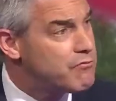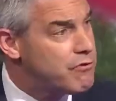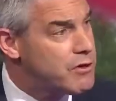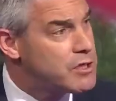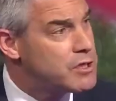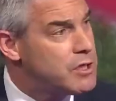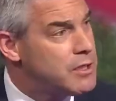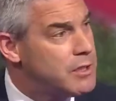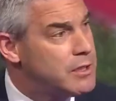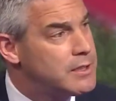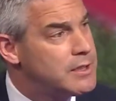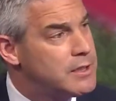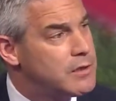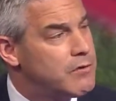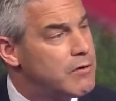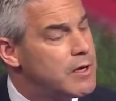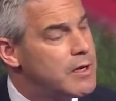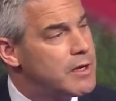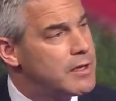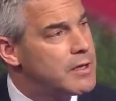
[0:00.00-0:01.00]
frictionless a,
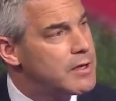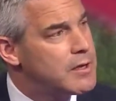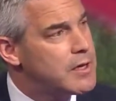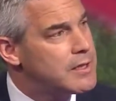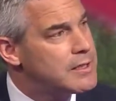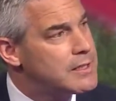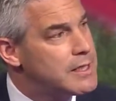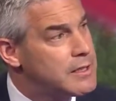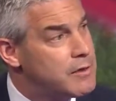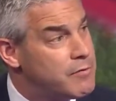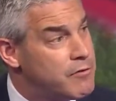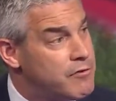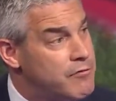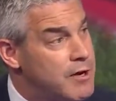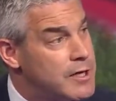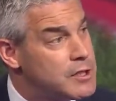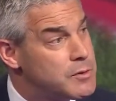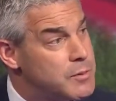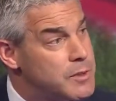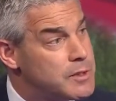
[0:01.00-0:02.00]
a, a set of
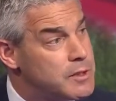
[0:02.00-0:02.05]
arrangements